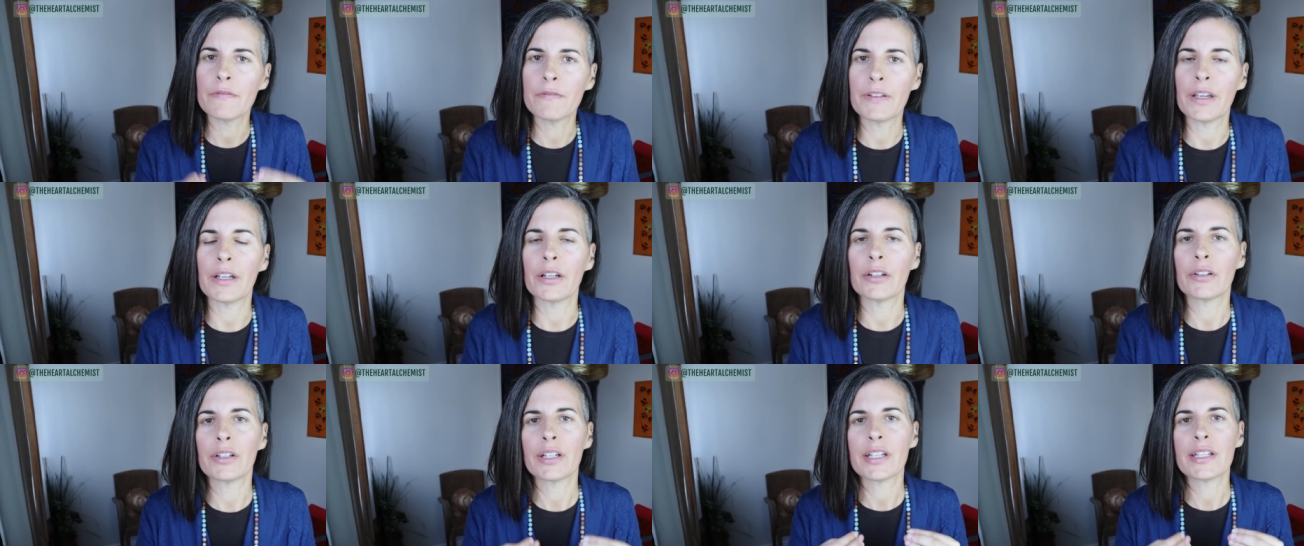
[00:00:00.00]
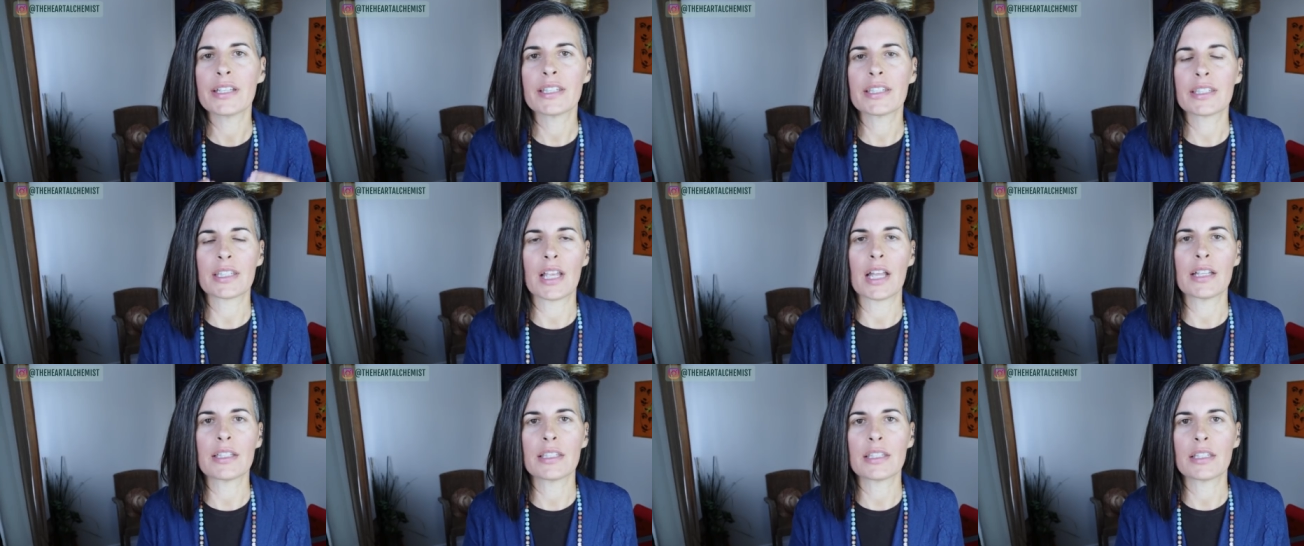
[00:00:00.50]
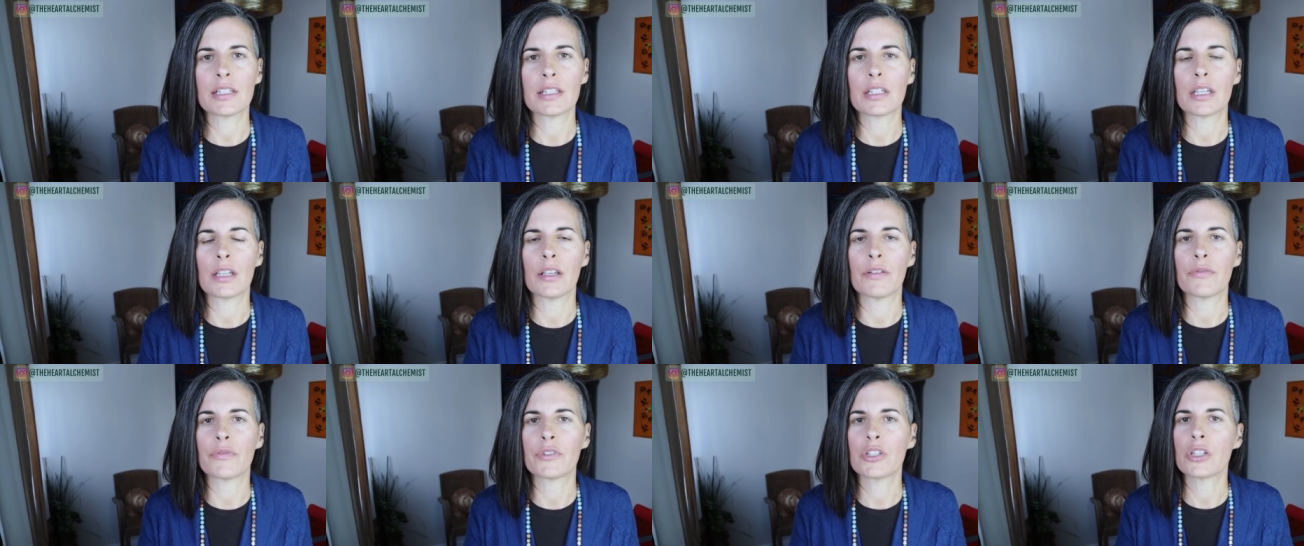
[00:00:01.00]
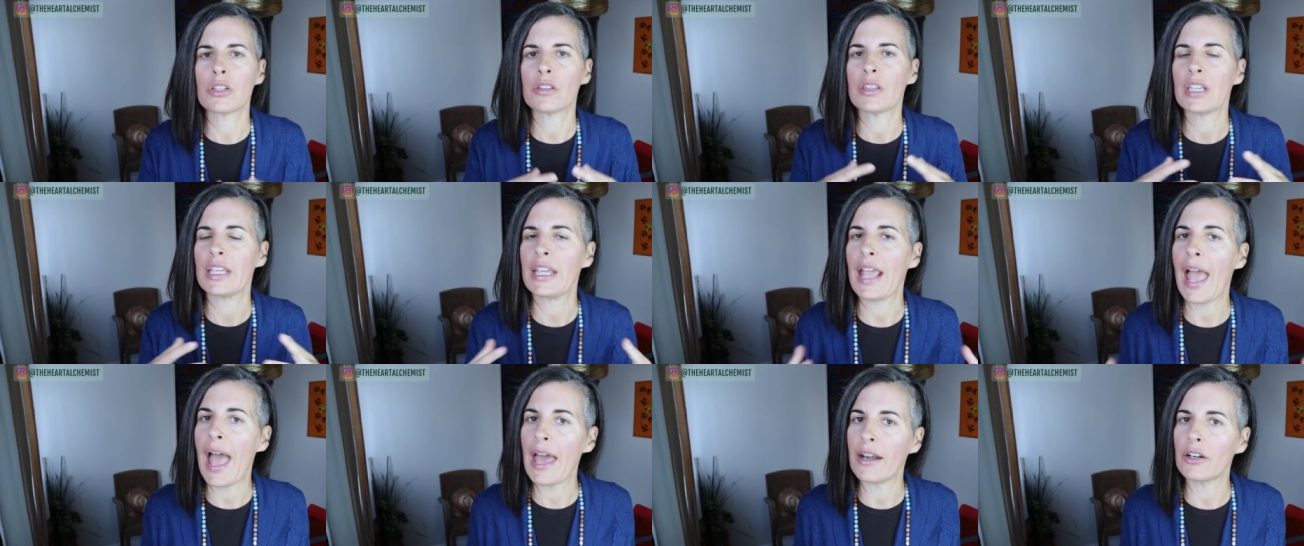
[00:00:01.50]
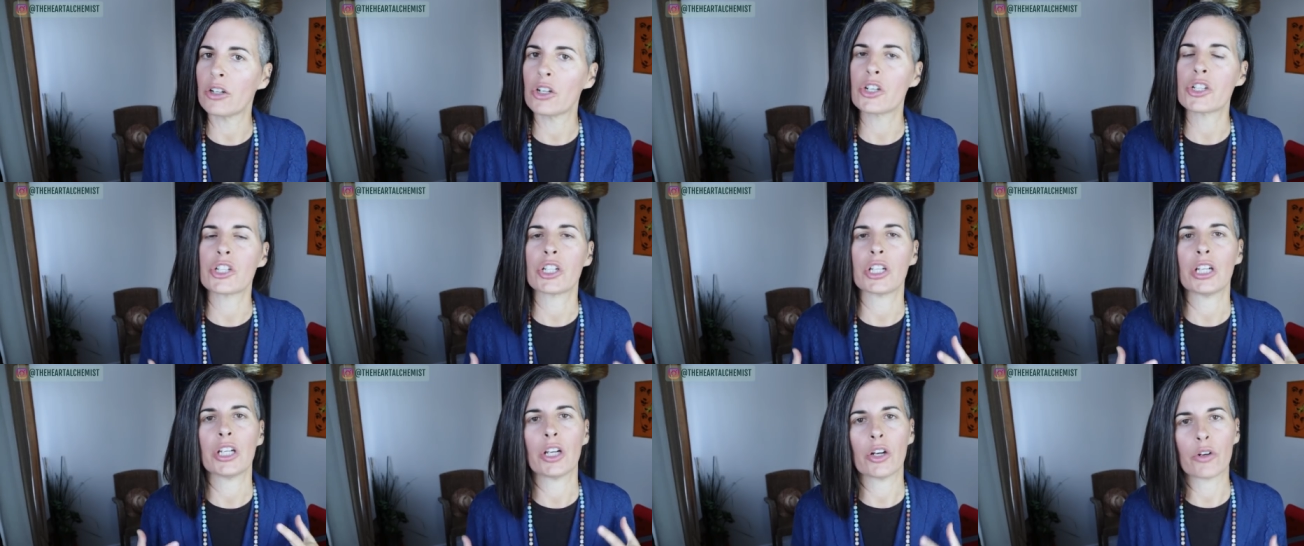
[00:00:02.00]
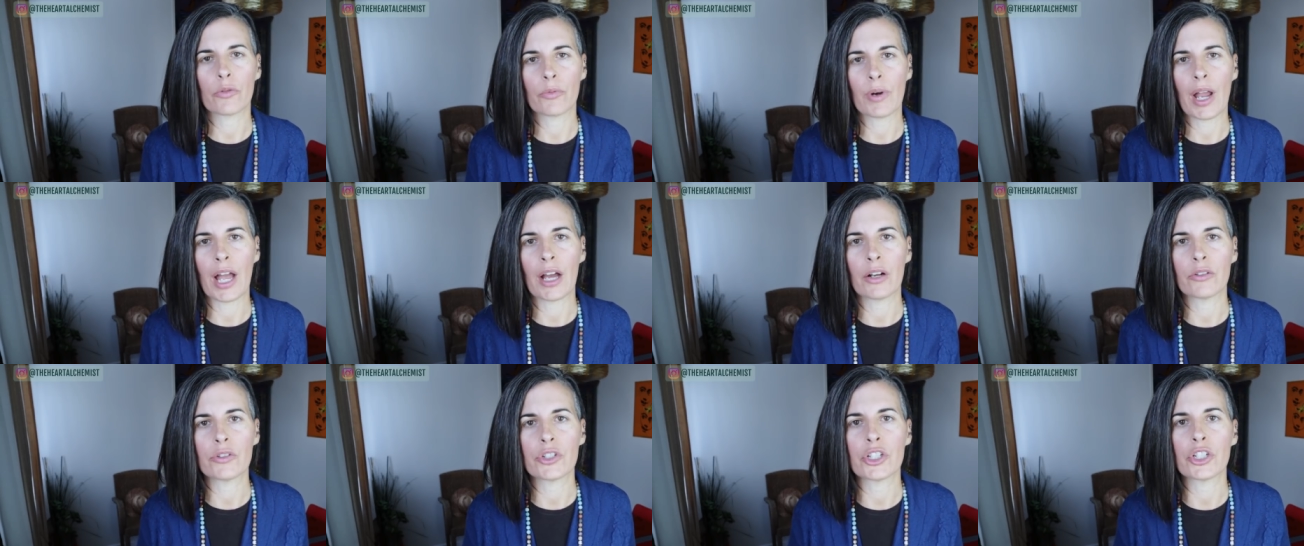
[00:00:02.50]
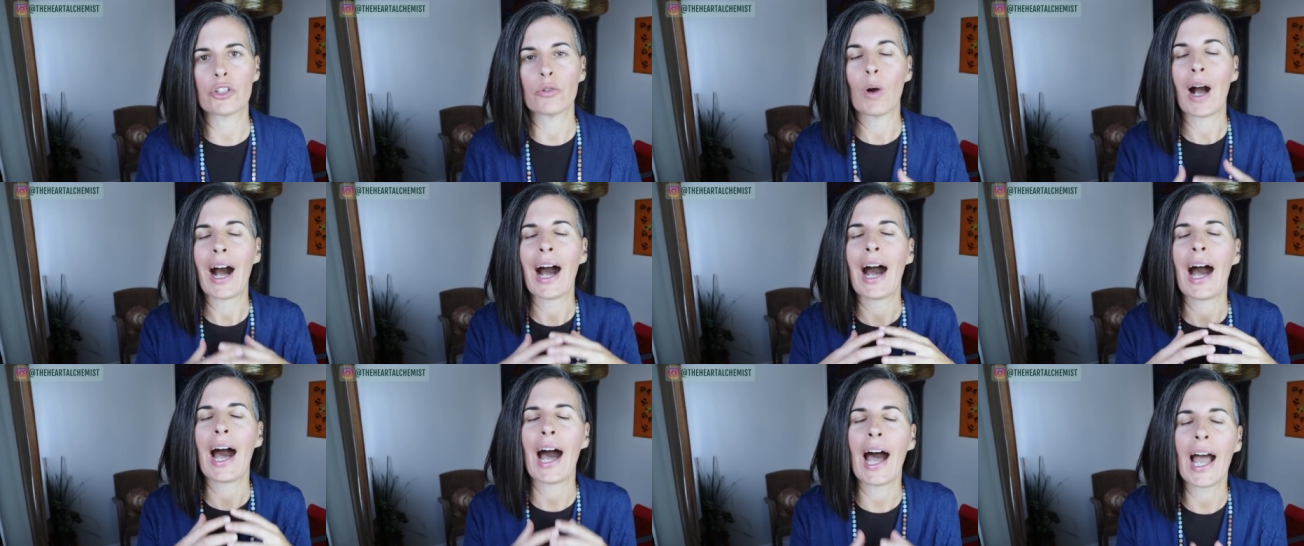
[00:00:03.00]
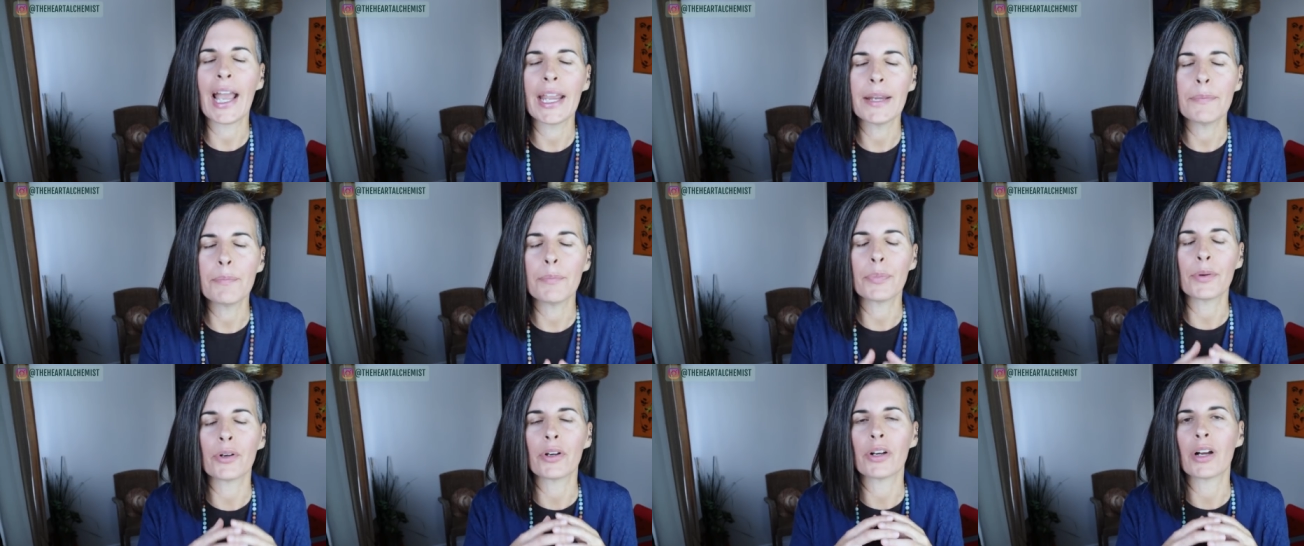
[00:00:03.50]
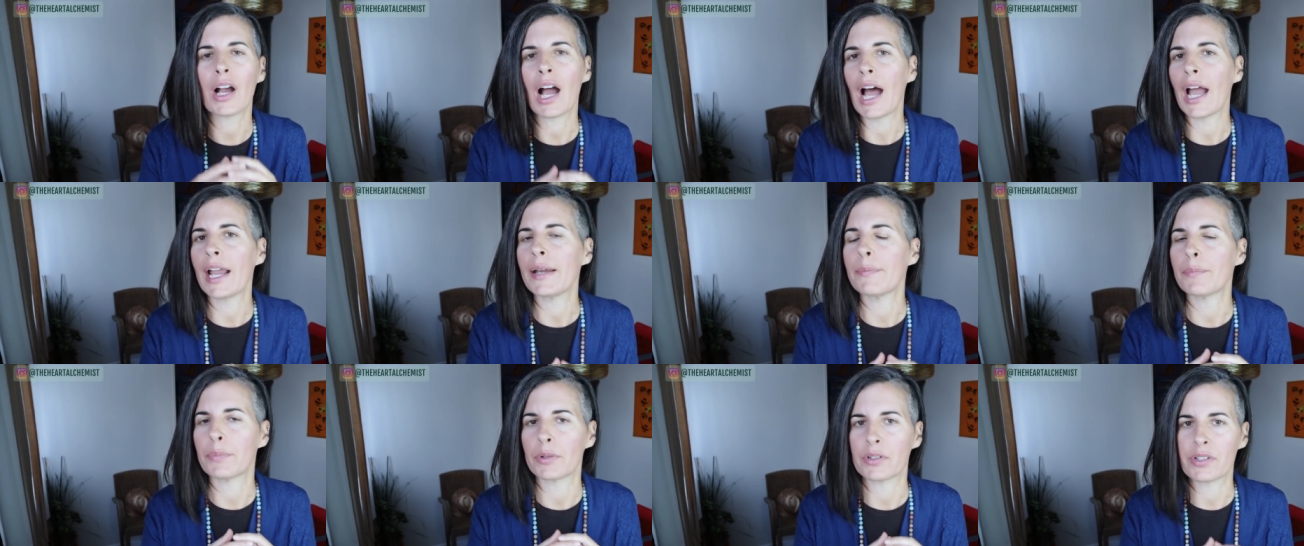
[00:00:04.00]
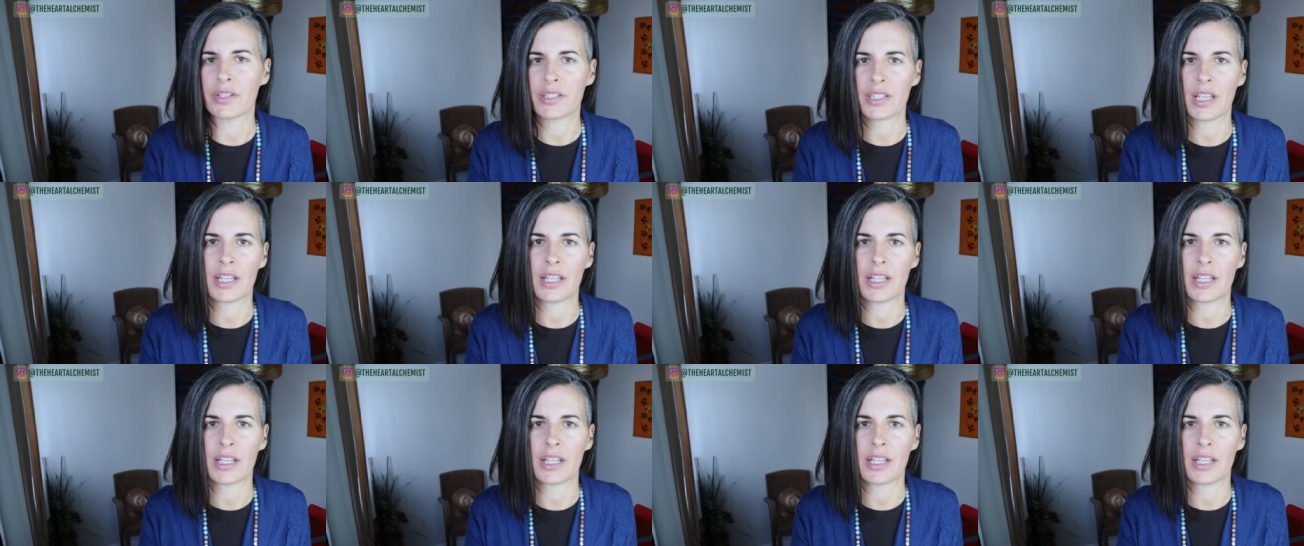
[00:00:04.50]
very sensitive to the energy around you, hyper, hyper